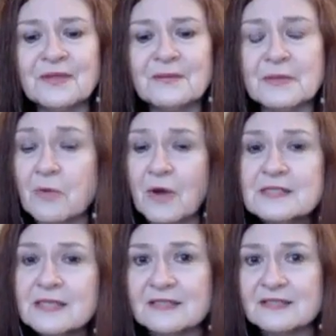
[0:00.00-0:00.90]
be
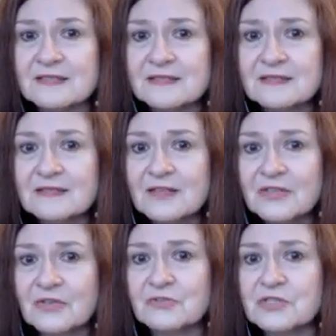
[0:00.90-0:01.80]
present.
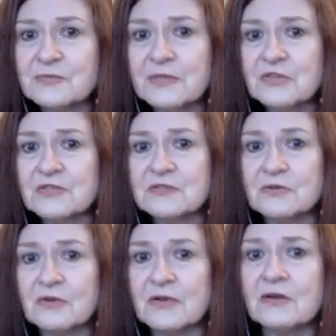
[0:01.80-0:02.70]
Just because
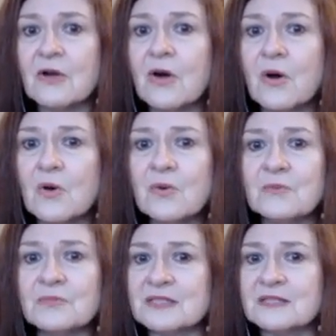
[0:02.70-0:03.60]
you're in a
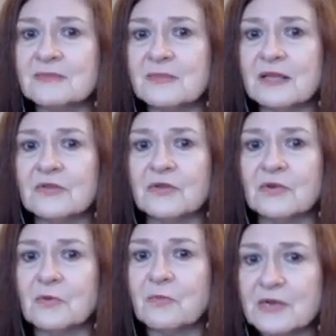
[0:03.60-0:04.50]
home doesn't mean that
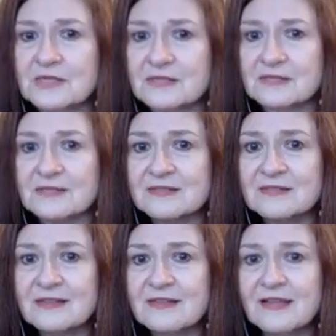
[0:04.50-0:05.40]
you're present.
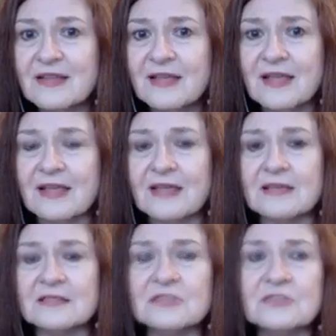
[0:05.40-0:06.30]

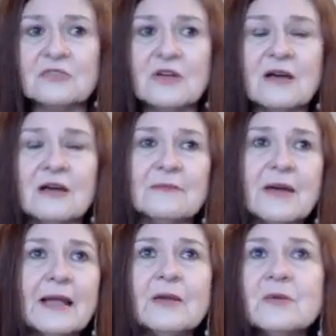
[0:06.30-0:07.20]
And
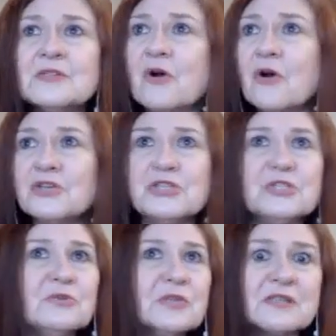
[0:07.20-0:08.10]
I know it's hard to
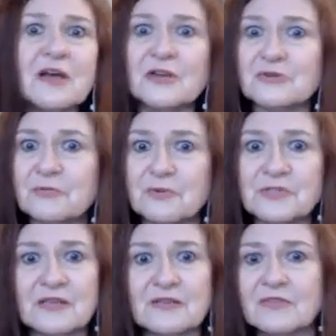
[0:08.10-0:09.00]
do this
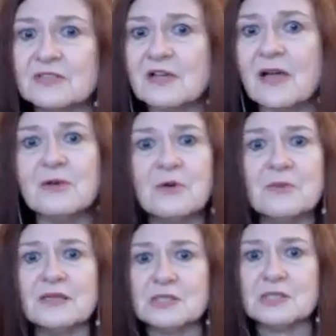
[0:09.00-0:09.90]
100% of the time.
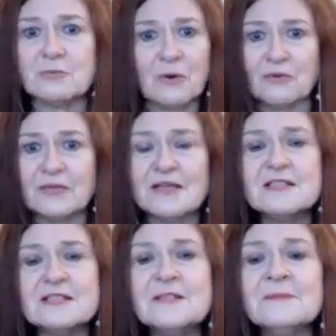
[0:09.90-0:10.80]
Nobody's perfect.